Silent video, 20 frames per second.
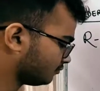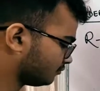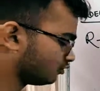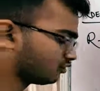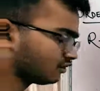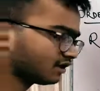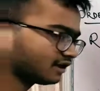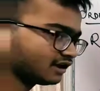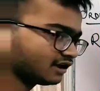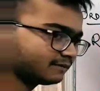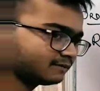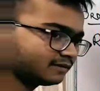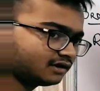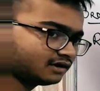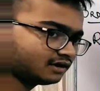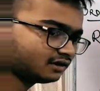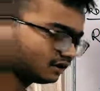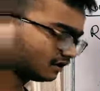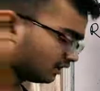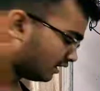more Kb
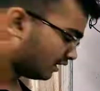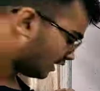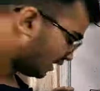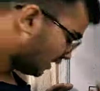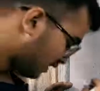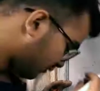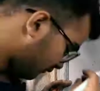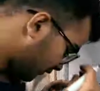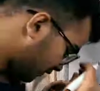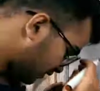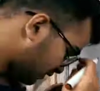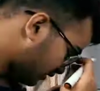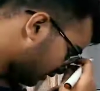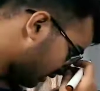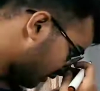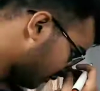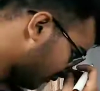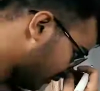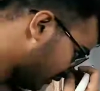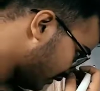and which is
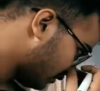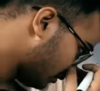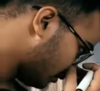having